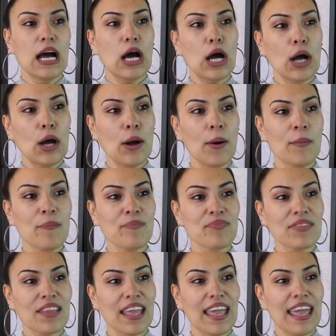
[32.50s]

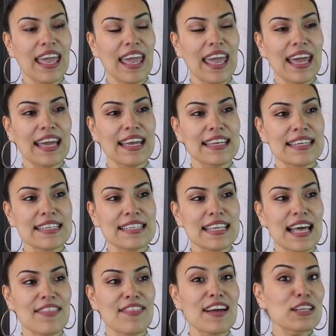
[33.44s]
Um,
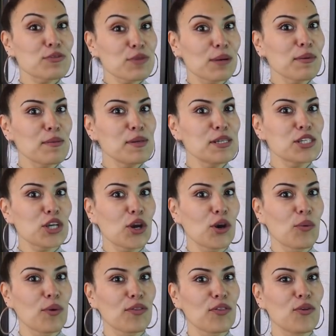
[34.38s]
and that's what I'm gonna be
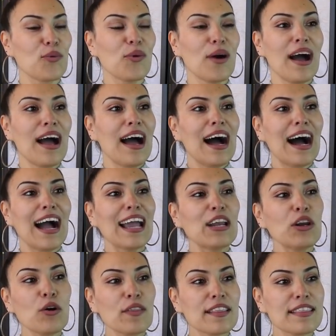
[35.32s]
sharing with you. I
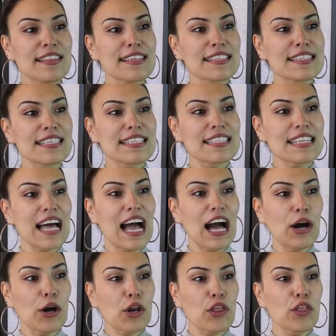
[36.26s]
know that this is
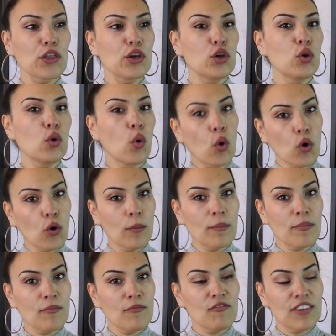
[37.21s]
out of the
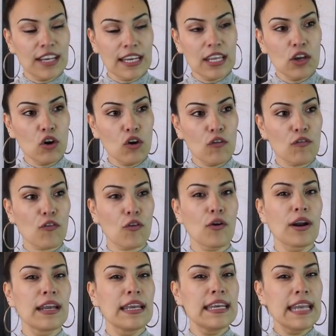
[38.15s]
norm video
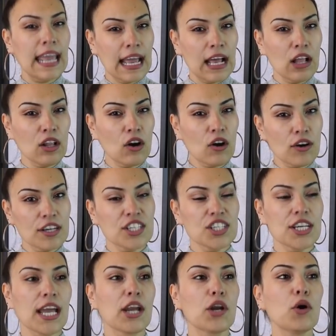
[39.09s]
for a nail art
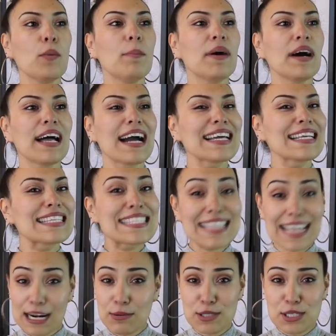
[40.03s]
channel, but I
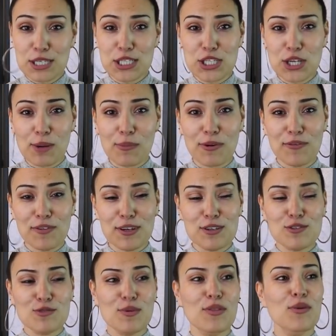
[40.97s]
said I was gonna share more
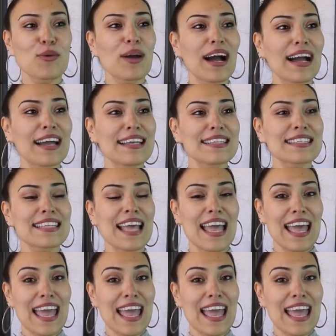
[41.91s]
videos with you guys,